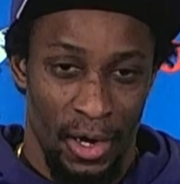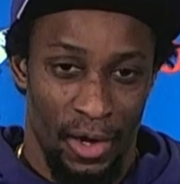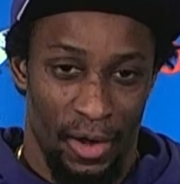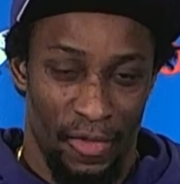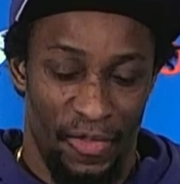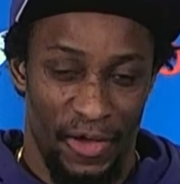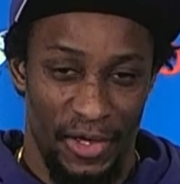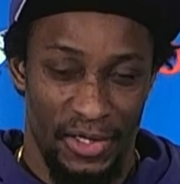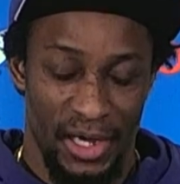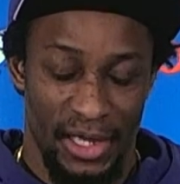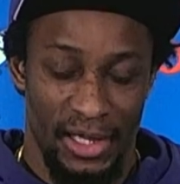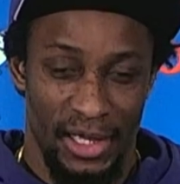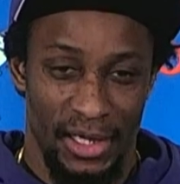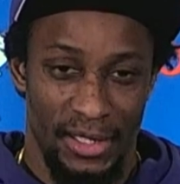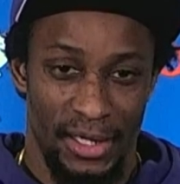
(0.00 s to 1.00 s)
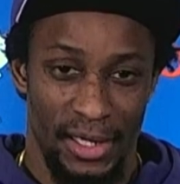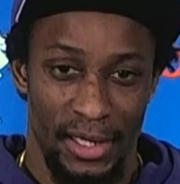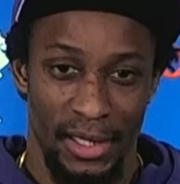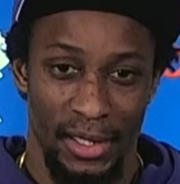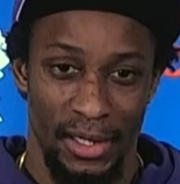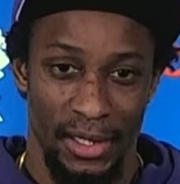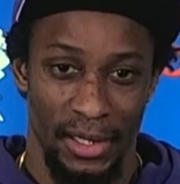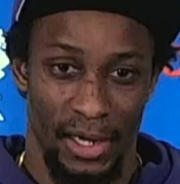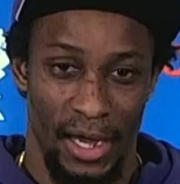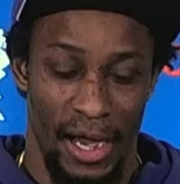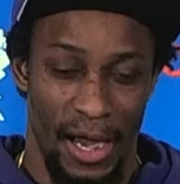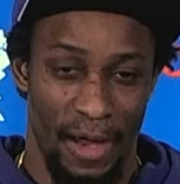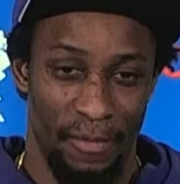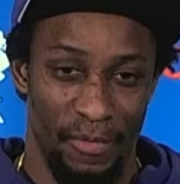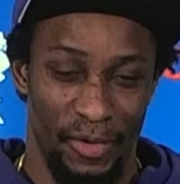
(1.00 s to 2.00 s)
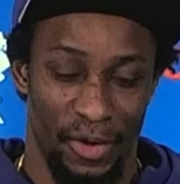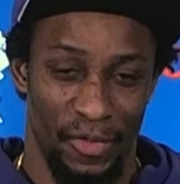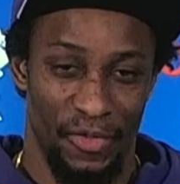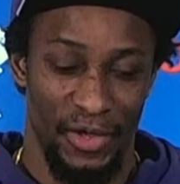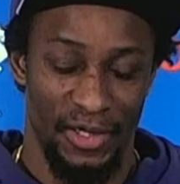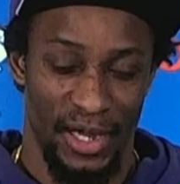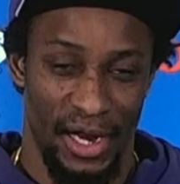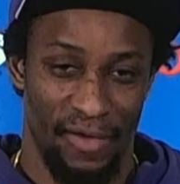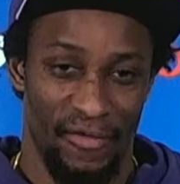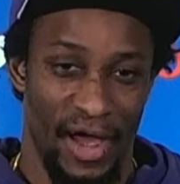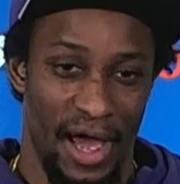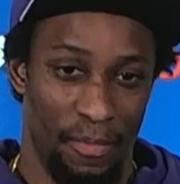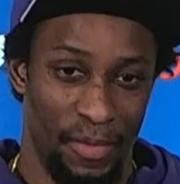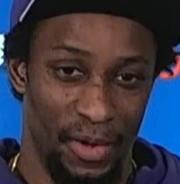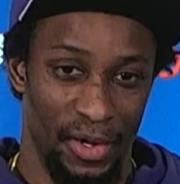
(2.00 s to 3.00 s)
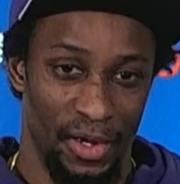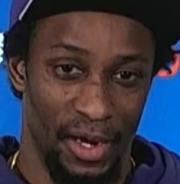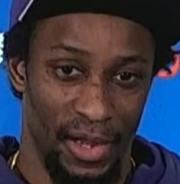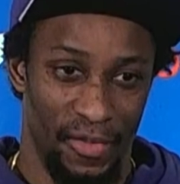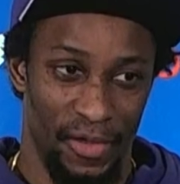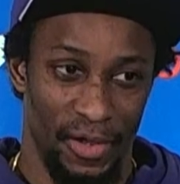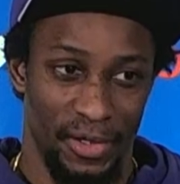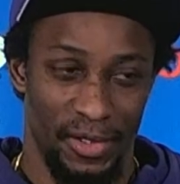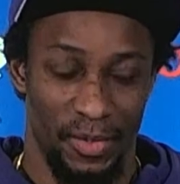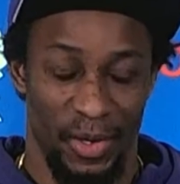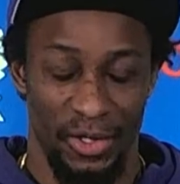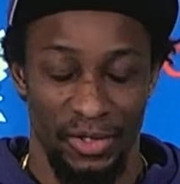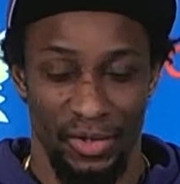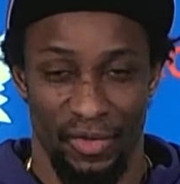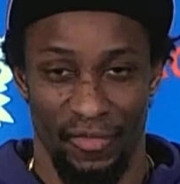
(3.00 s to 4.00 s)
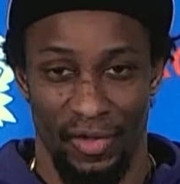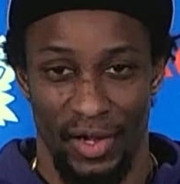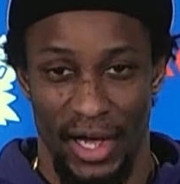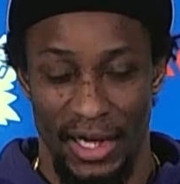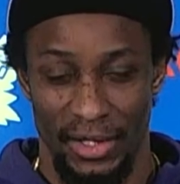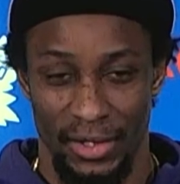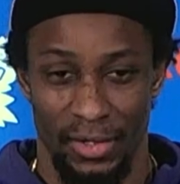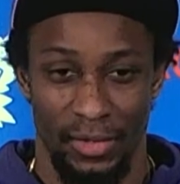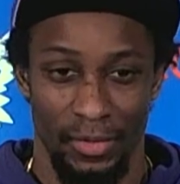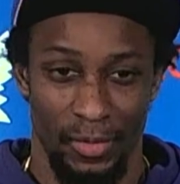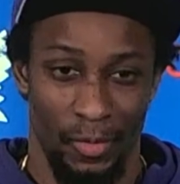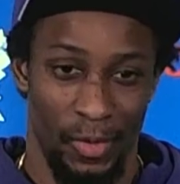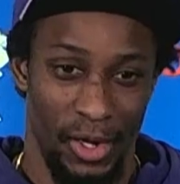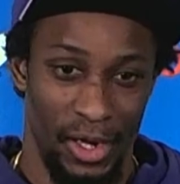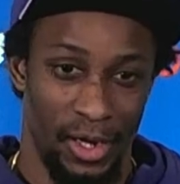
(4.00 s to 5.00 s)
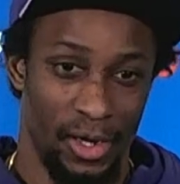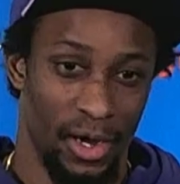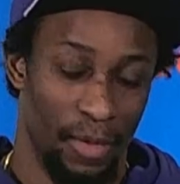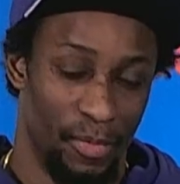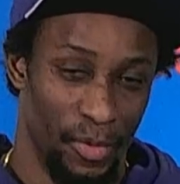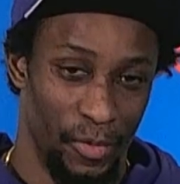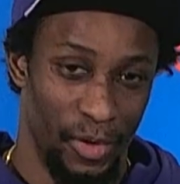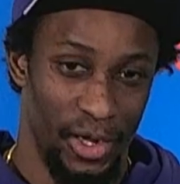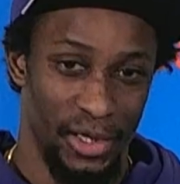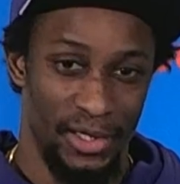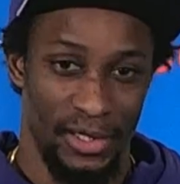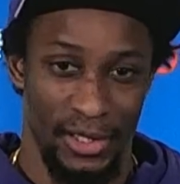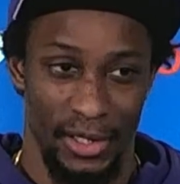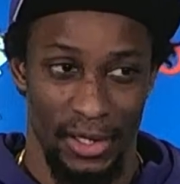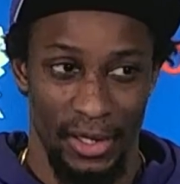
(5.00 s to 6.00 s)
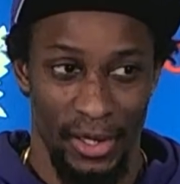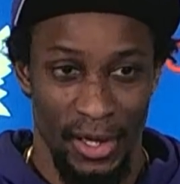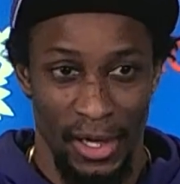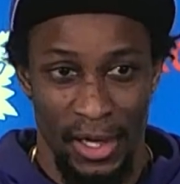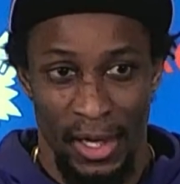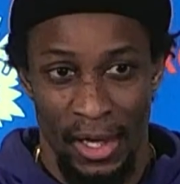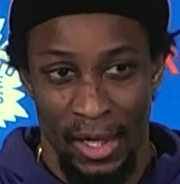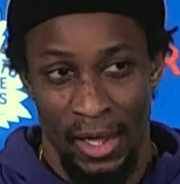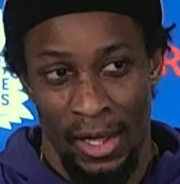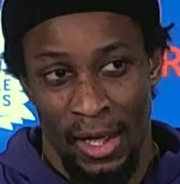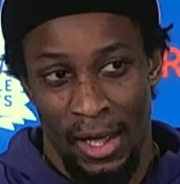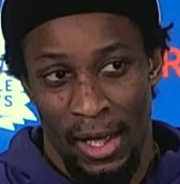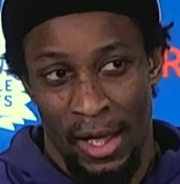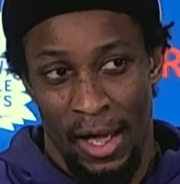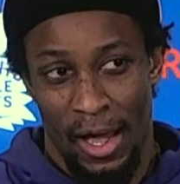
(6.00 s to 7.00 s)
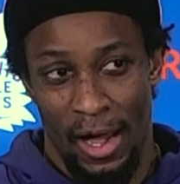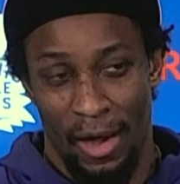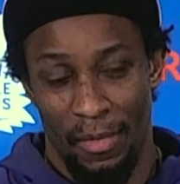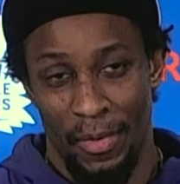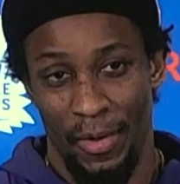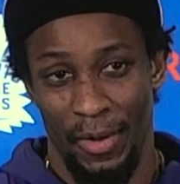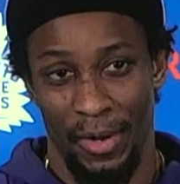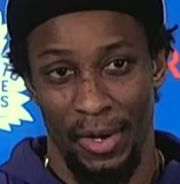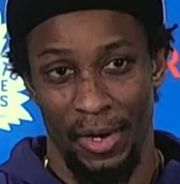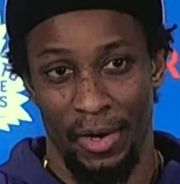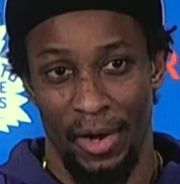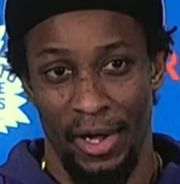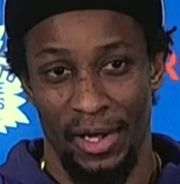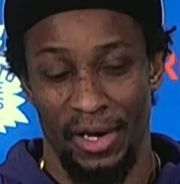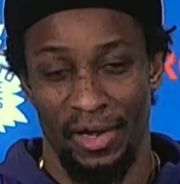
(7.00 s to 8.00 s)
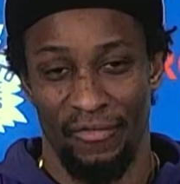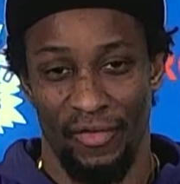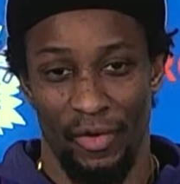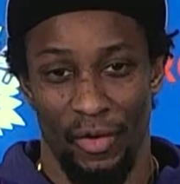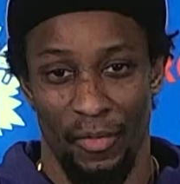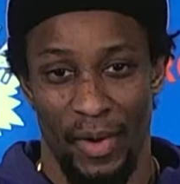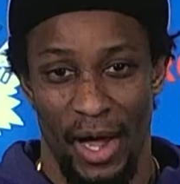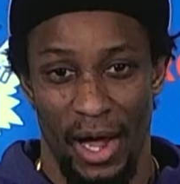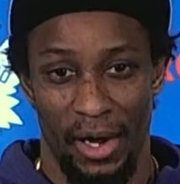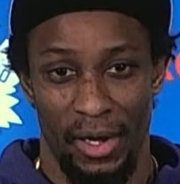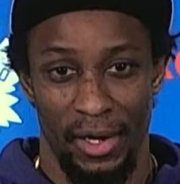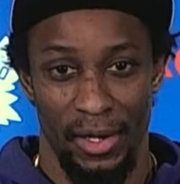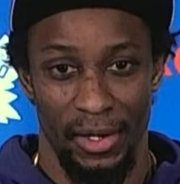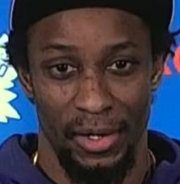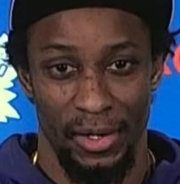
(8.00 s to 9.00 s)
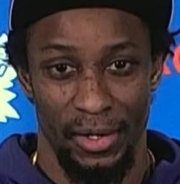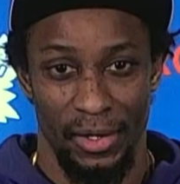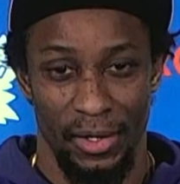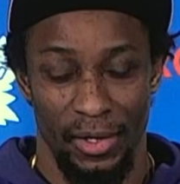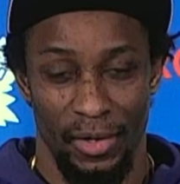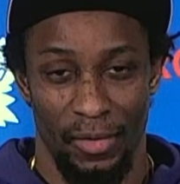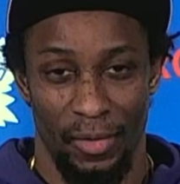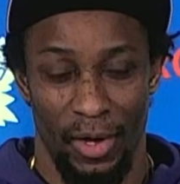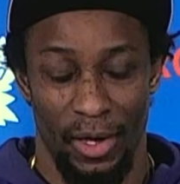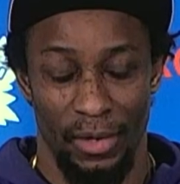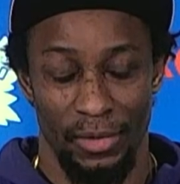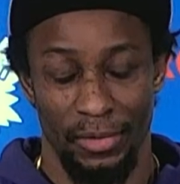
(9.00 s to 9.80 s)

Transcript: things like this, things that have happened, I think, especially over the last couple weeks to, I could even go back, you